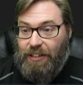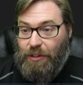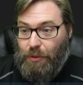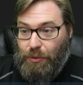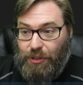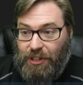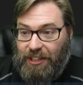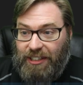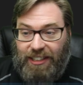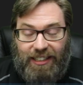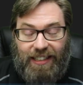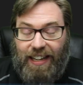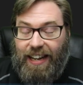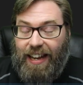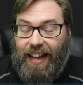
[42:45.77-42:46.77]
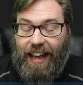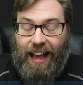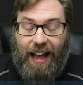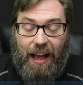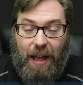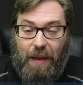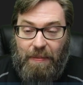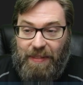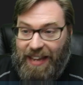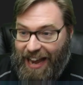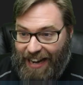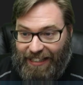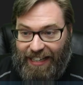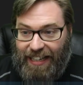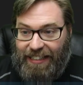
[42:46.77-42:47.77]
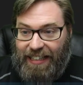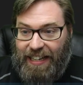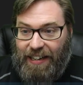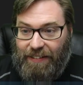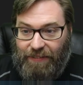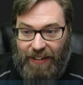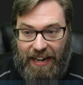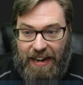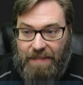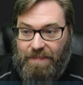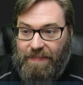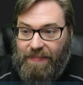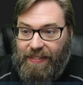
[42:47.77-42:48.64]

uses the xsenv.